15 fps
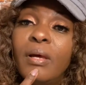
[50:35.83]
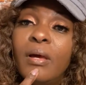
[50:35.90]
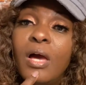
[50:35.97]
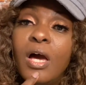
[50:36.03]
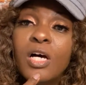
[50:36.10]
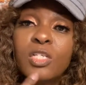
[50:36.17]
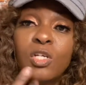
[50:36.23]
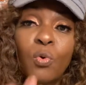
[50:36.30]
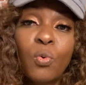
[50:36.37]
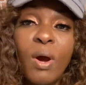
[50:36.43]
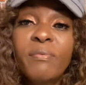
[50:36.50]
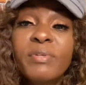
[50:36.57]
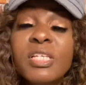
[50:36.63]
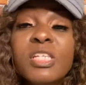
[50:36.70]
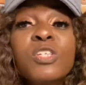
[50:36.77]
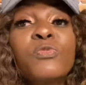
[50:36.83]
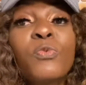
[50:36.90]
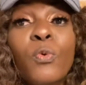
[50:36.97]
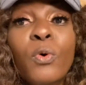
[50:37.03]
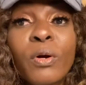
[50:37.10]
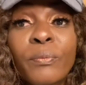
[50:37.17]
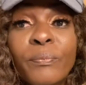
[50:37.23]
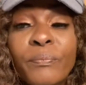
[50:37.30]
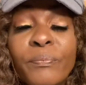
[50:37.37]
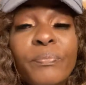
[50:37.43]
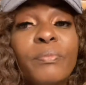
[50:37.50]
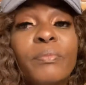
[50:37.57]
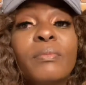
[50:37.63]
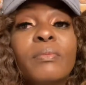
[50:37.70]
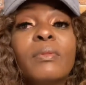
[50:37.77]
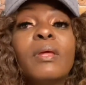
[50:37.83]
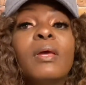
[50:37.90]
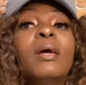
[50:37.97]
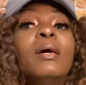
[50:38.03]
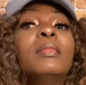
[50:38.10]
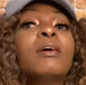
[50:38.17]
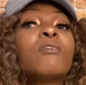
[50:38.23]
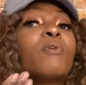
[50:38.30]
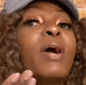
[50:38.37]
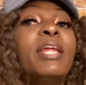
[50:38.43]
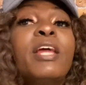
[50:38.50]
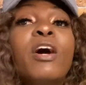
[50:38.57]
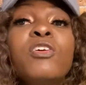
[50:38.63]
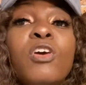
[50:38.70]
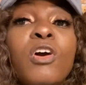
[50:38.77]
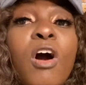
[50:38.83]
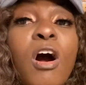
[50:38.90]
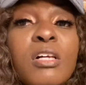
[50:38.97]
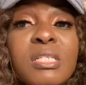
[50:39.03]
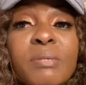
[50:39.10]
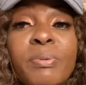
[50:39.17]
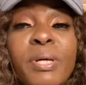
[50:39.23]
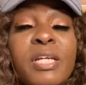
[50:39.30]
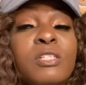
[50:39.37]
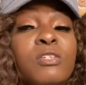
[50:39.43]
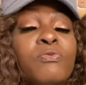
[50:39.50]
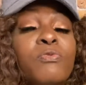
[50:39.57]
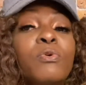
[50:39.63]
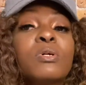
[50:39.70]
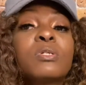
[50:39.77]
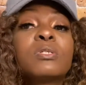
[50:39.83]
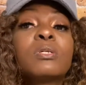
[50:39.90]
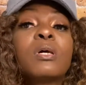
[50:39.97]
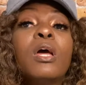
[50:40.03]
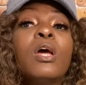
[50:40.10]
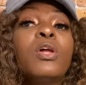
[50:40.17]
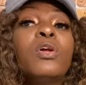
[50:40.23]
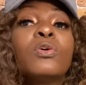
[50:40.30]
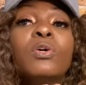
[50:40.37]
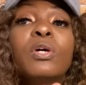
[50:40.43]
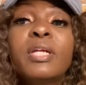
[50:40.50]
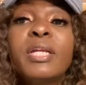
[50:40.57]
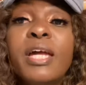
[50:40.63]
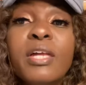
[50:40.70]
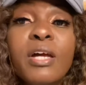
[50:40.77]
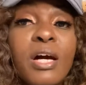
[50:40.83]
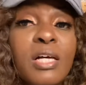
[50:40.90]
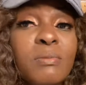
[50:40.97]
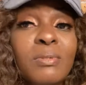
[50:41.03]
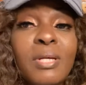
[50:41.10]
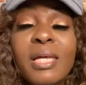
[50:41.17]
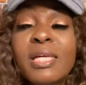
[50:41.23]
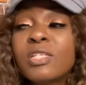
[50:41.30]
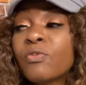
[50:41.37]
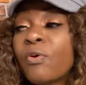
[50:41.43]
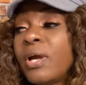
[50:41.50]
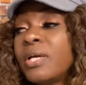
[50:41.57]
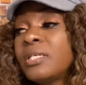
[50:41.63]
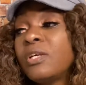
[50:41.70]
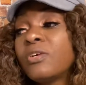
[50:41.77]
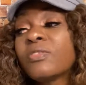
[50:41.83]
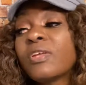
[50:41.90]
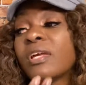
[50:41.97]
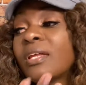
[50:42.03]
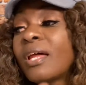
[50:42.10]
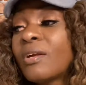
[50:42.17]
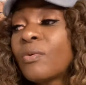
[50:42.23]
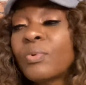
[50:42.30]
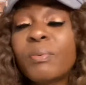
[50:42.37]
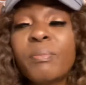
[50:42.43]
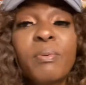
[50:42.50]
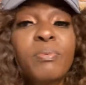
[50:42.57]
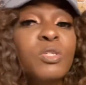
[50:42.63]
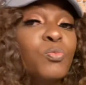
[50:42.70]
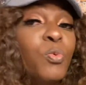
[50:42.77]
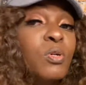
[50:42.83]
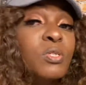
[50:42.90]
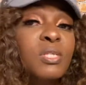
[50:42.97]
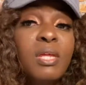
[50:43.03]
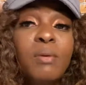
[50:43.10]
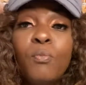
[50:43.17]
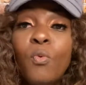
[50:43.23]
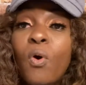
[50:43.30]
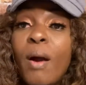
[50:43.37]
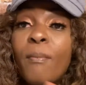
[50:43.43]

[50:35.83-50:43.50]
So whoever this is for, that right now you're contemplating divorce. You're looking at your husband like he's crazy. You're thinking, I don't want to be with this person anymore.